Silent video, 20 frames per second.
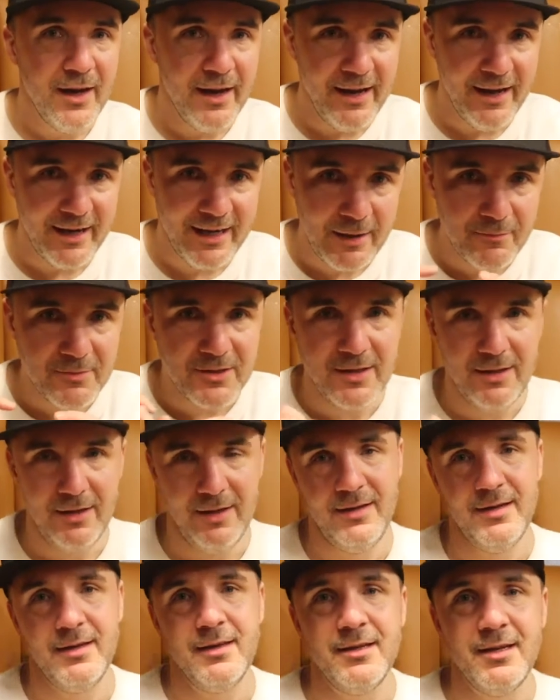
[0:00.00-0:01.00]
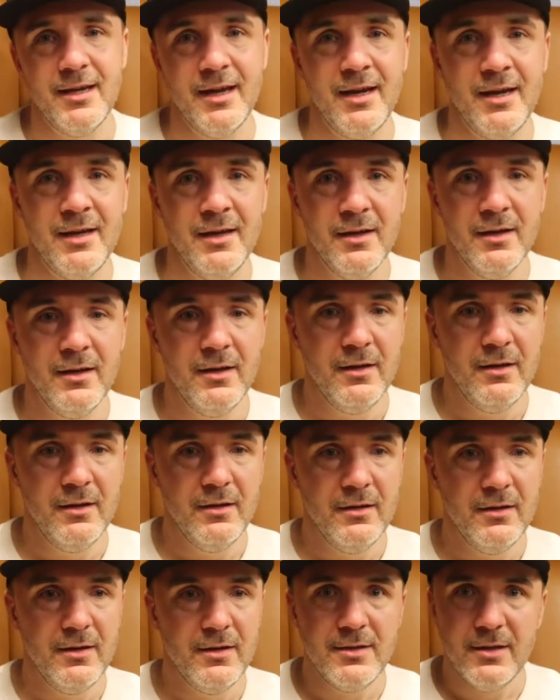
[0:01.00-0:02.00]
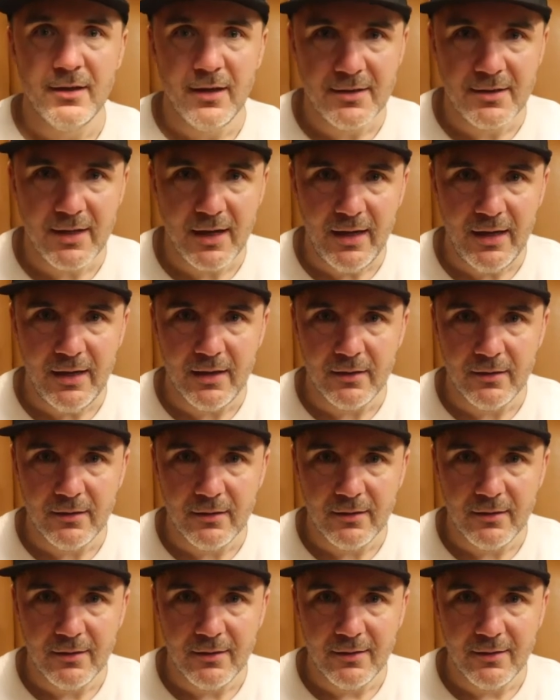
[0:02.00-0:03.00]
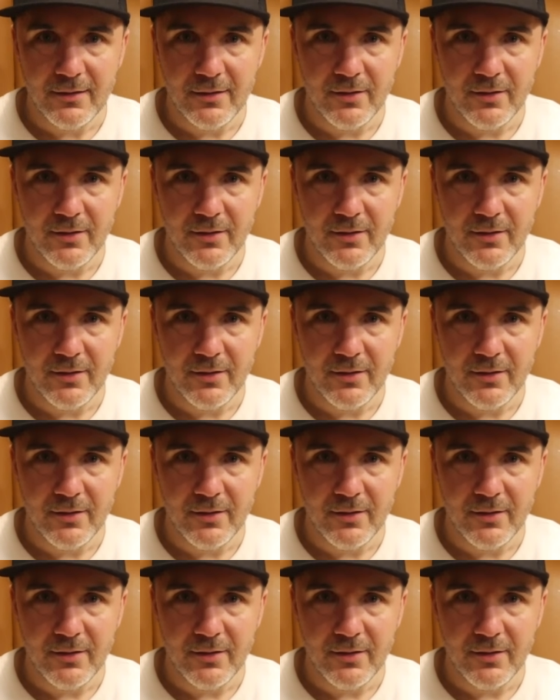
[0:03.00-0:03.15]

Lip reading: and it came to the end of the day, I said, is that it?